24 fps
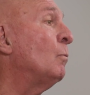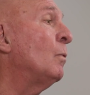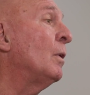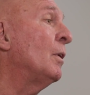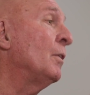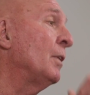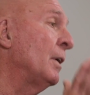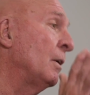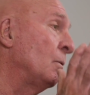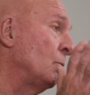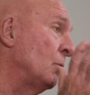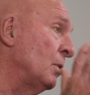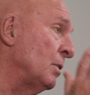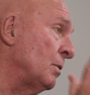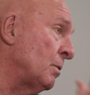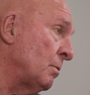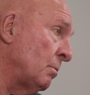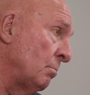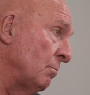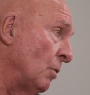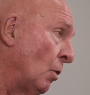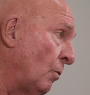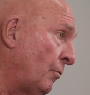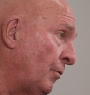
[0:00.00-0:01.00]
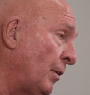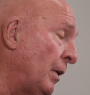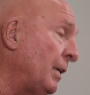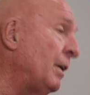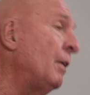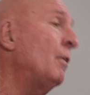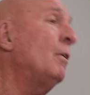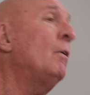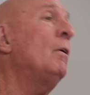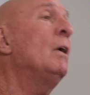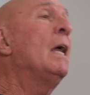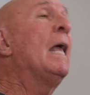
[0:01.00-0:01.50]
well, there was no
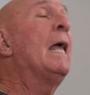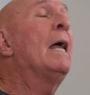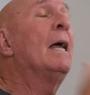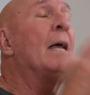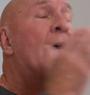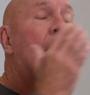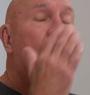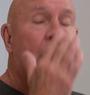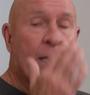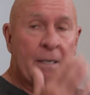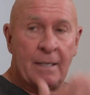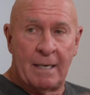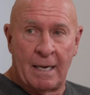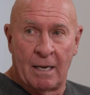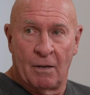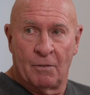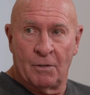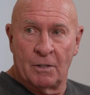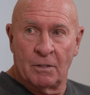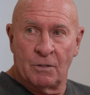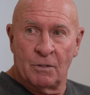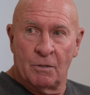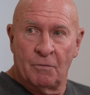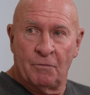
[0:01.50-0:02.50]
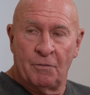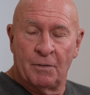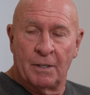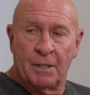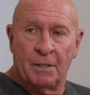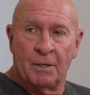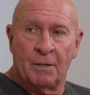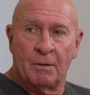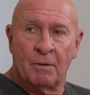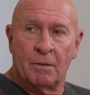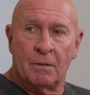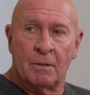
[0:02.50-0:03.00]
figure, and now there's a
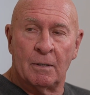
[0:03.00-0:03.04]
figure.